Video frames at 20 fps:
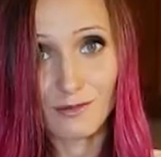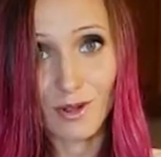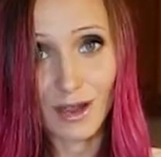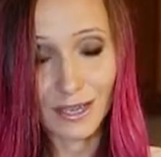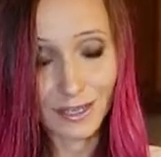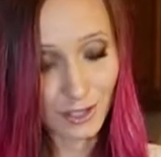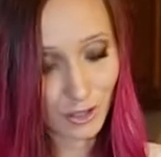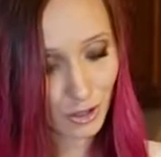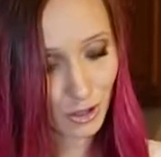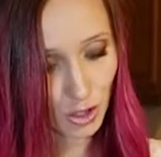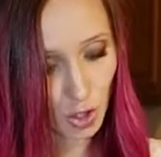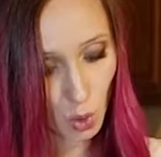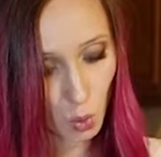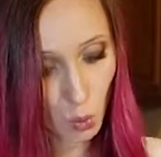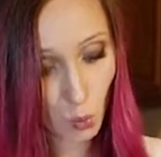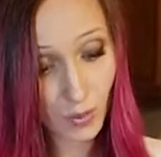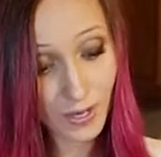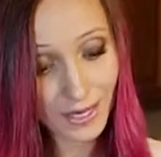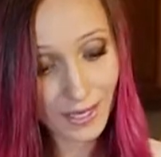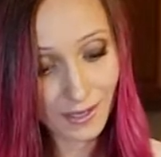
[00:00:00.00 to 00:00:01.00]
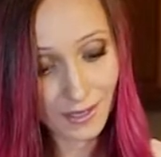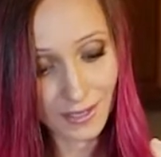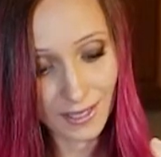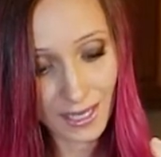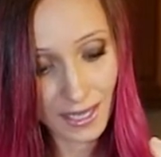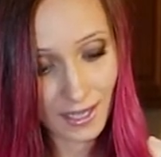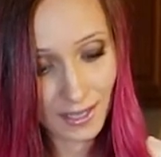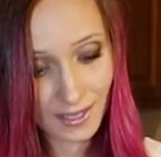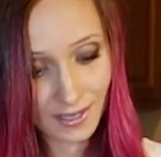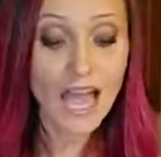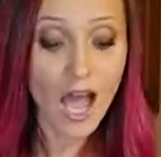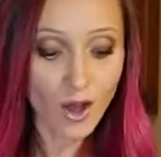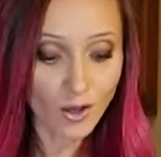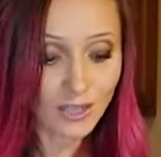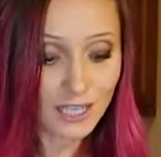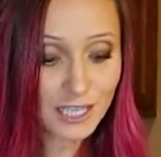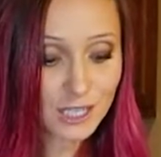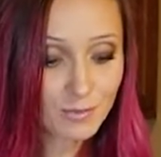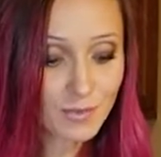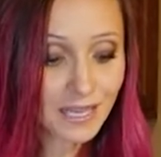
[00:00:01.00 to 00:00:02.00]
why they're so wrinkly. Now
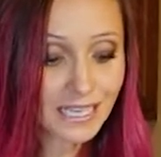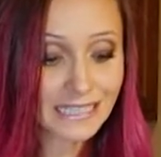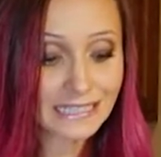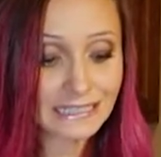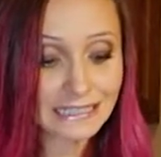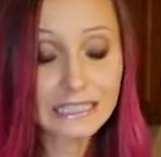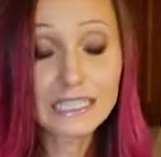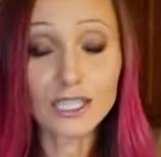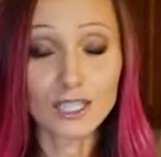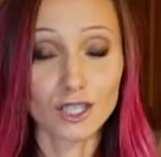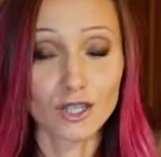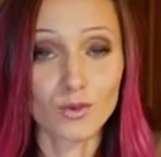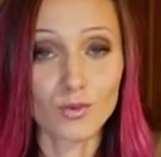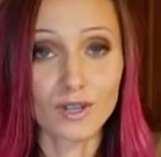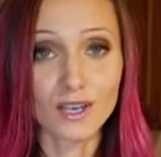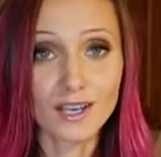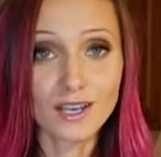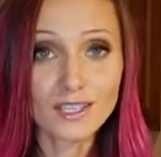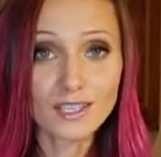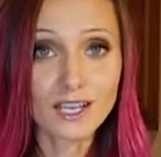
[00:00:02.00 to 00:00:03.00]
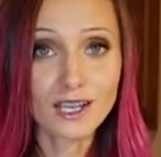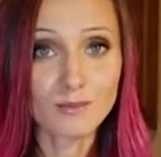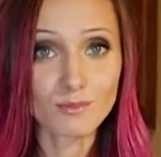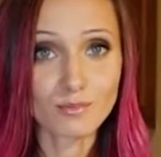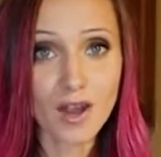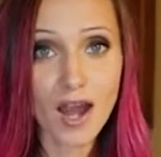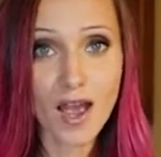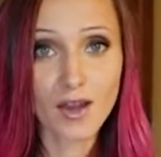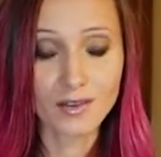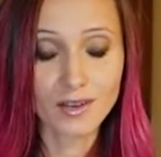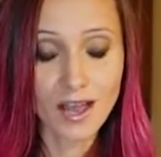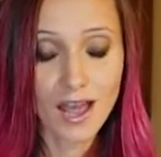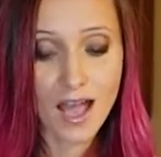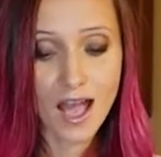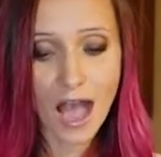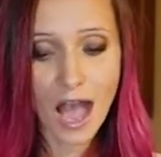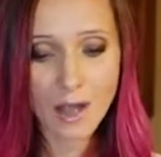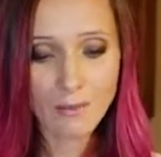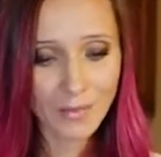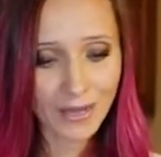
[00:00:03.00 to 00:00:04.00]
let's be clear, when I said brown,
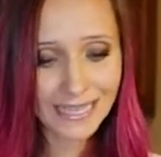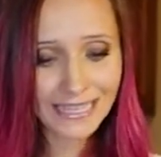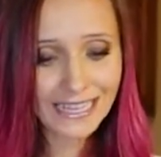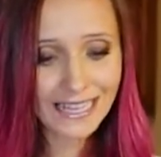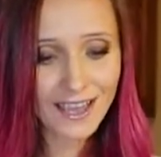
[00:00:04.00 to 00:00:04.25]
I meant